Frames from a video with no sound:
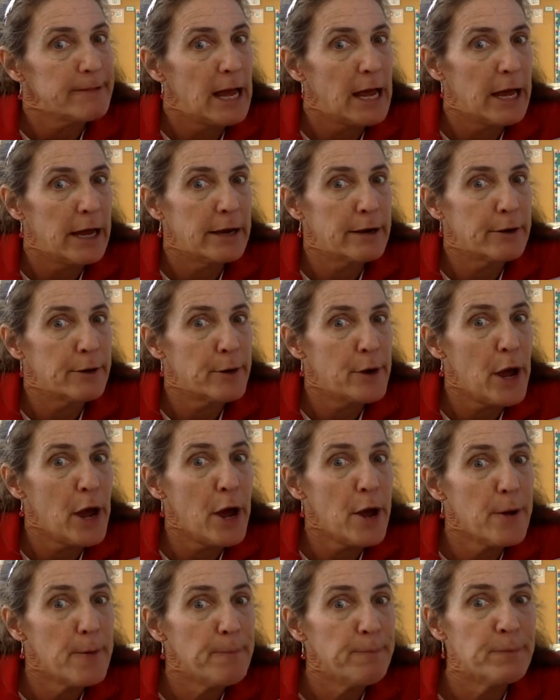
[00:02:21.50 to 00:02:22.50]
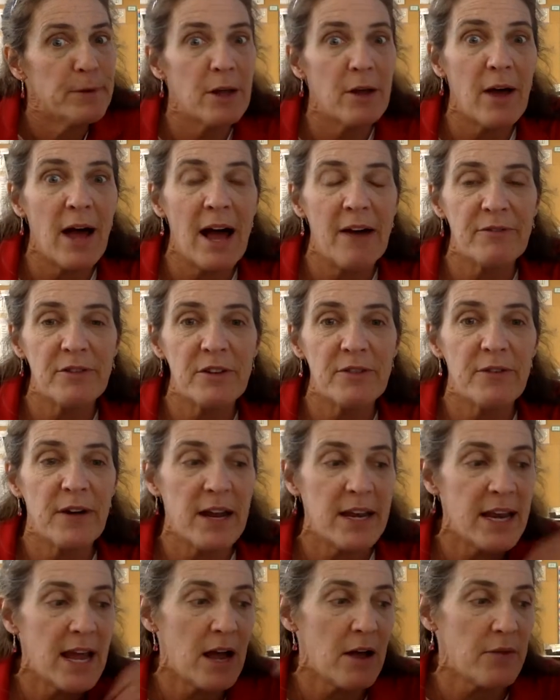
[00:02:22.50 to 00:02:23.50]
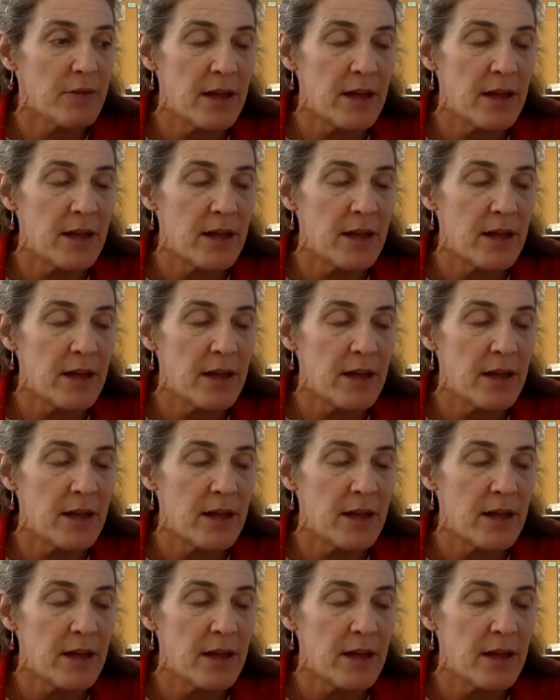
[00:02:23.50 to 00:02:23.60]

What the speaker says: I don't know. You'll have to find out.